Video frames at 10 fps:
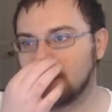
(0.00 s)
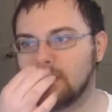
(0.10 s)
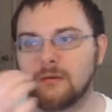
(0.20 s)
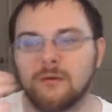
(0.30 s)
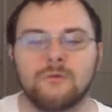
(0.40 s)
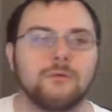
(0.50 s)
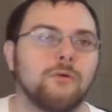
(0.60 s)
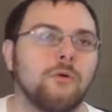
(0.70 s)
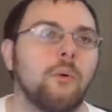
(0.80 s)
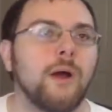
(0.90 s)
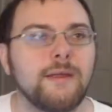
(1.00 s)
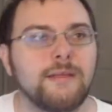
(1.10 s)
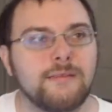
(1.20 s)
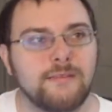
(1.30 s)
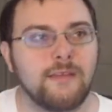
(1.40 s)
Don't
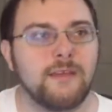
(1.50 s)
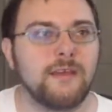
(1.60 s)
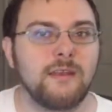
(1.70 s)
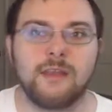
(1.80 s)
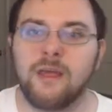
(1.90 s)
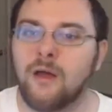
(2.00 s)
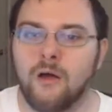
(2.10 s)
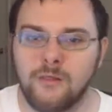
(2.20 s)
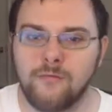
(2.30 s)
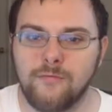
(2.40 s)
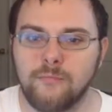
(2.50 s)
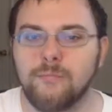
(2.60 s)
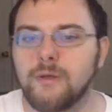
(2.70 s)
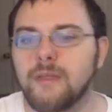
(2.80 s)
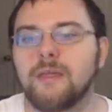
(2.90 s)
quite see it in all of them,
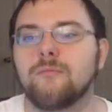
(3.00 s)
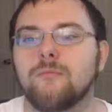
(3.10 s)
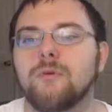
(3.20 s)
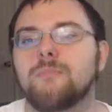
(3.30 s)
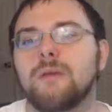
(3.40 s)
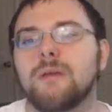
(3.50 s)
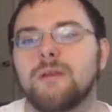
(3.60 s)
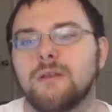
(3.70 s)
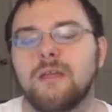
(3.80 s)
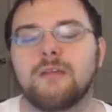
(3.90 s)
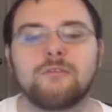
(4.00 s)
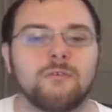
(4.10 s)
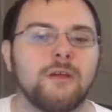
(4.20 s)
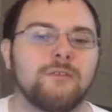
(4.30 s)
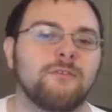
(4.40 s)
but it would be an
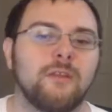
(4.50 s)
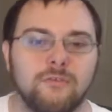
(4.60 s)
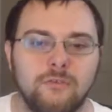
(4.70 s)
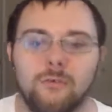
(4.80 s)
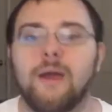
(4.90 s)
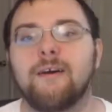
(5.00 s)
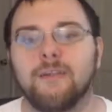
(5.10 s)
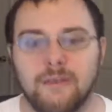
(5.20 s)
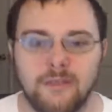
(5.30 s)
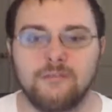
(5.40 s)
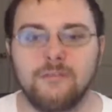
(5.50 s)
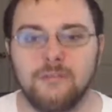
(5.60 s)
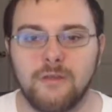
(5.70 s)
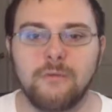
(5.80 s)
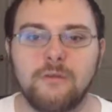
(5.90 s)
interesting duality to
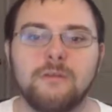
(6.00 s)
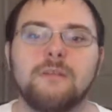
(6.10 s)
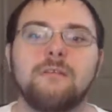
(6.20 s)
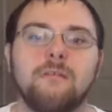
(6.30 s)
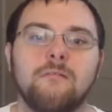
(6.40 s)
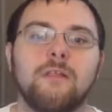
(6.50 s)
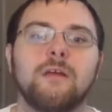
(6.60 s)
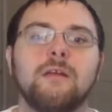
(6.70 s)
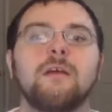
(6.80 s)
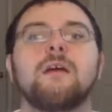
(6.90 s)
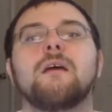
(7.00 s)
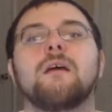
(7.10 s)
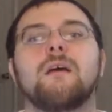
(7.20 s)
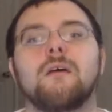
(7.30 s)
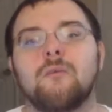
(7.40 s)
the ability of, like,
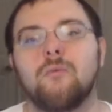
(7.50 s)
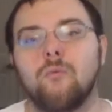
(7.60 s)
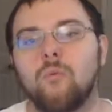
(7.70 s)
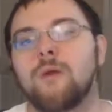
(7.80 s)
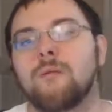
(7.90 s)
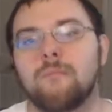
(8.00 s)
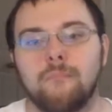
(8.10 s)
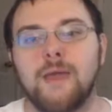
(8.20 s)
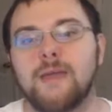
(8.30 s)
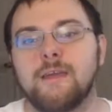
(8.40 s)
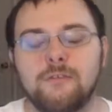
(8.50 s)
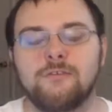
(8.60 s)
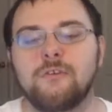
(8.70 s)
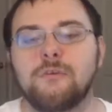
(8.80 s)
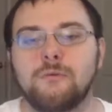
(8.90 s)
what made
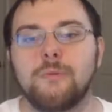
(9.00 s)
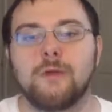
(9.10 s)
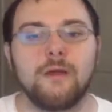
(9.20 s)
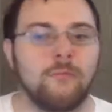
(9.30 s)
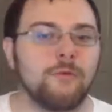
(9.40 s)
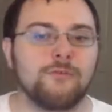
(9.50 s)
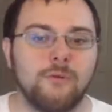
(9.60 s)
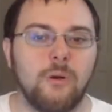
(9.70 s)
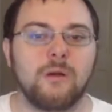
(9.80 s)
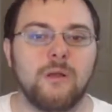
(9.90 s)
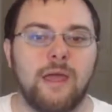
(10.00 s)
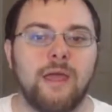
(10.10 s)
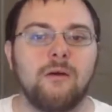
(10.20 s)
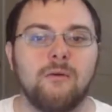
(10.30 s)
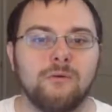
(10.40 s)
you become what you are
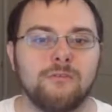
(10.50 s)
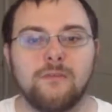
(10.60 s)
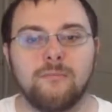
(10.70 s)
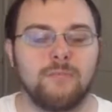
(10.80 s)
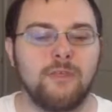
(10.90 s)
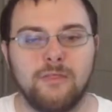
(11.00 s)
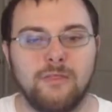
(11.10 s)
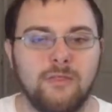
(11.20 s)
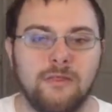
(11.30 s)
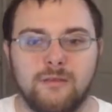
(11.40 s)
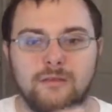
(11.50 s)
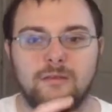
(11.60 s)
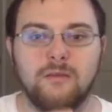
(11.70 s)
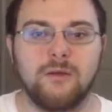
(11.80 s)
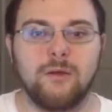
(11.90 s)
now is something that,
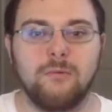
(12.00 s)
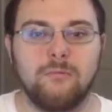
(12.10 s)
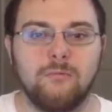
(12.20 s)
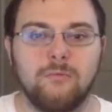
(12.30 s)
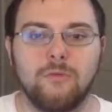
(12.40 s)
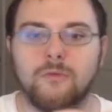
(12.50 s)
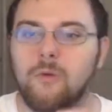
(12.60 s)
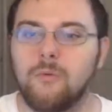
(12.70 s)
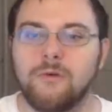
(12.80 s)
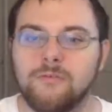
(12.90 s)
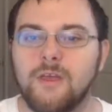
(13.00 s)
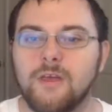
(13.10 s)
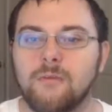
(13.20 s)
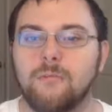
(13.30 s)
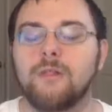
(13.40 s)
you know, was always
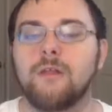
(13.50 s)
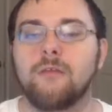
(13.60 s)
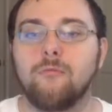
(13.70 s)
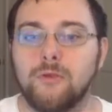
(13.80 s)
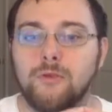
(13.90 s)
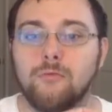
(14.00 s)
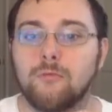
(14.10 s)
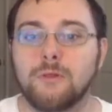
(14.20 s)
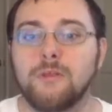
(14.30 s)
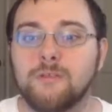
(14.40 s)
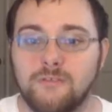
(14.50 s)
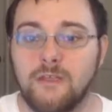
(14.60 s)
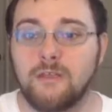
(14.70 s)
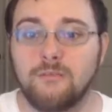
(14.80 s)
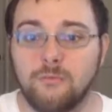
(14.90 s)
there, but, like, when you really
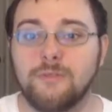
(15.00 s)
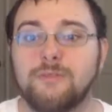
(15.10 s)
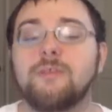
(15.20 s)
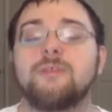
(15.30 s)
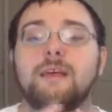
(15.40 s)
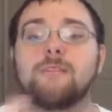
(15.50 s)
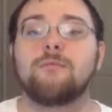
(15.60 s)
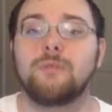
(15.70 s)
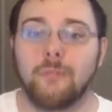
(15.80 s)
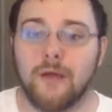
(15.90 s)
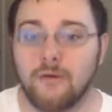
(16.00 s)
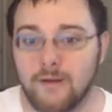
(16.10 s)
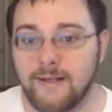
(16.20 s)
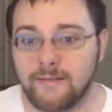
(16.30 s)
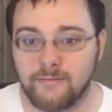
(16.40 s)
synced with it, that's when the power
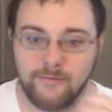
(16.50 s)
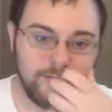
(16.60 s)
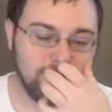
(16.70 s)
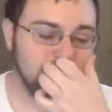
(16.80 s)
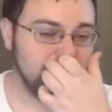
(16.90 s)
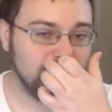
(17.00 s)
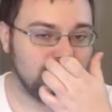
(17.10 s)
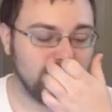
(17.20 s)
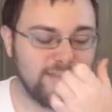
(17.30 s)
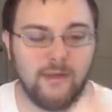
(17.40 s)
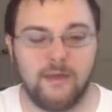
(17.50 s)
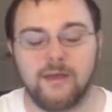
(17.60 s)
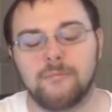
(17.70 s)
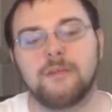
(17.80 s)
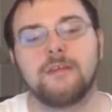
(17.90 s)
activates for the first
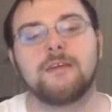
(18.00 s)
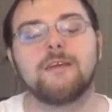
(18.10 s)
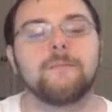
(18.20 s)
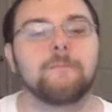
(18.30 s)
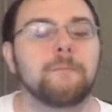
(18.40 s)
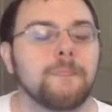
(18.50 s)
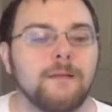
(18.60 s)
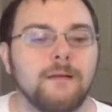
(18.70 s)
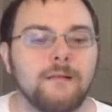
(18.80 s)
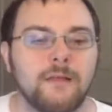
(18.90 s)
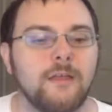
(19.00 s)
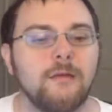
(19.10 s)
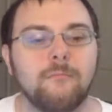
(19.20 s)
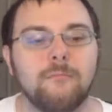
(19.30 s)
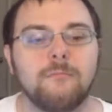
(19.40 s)
time. Like,
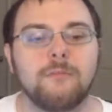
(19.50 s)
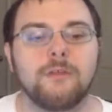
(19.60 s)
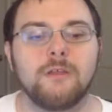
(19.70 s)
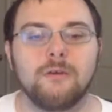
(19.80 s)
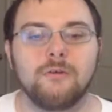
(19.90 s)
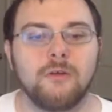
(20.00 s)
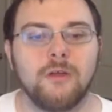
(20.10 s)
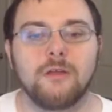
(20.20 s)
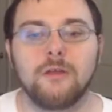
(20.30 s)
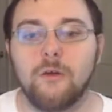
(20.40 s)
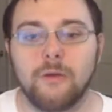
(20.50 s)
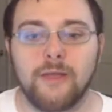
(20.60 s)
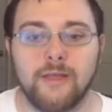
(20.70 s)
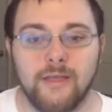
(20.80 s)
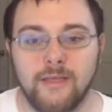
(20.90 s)
him, you know, going
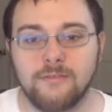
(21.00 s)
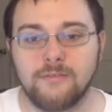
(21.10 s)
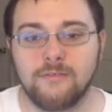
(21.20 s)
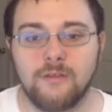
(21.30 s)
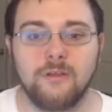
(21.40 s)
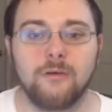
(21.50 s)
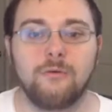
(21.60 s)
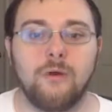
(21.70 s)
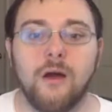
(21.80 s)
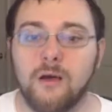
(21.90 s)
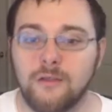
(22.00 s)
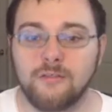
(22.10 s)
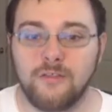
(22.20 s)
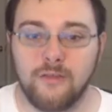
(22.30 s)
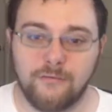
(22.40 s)
against, you know,
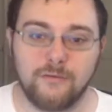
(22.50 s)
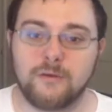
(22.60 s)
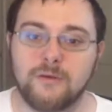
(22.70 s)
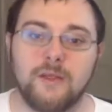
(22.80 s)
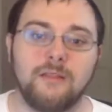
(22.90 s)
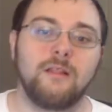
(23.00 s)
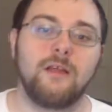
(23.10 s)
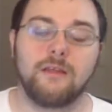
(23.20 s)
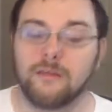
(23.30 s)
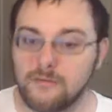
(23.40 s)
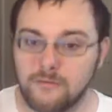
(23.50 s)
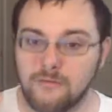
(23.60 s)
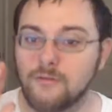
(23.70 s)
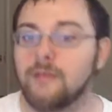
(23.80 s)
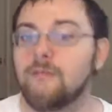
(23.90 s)
honest effort and, like,
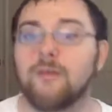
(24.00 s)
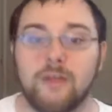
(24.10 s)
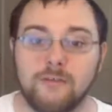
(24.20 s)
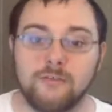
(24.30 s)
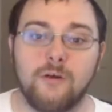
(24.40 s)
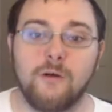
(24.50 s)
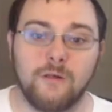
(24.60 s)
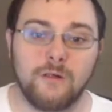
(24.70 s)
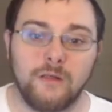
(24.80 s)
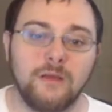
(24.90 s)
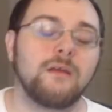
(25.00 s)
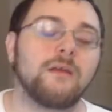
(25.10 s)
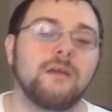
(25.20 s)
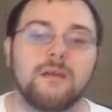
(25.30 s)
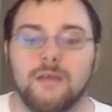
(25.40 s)
giving it his all,
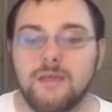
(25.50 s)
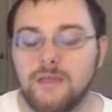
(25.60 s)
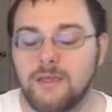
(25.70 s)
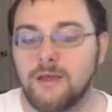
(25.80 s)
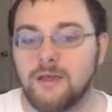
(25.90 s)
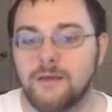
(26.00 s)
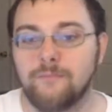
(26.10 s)
he, uh,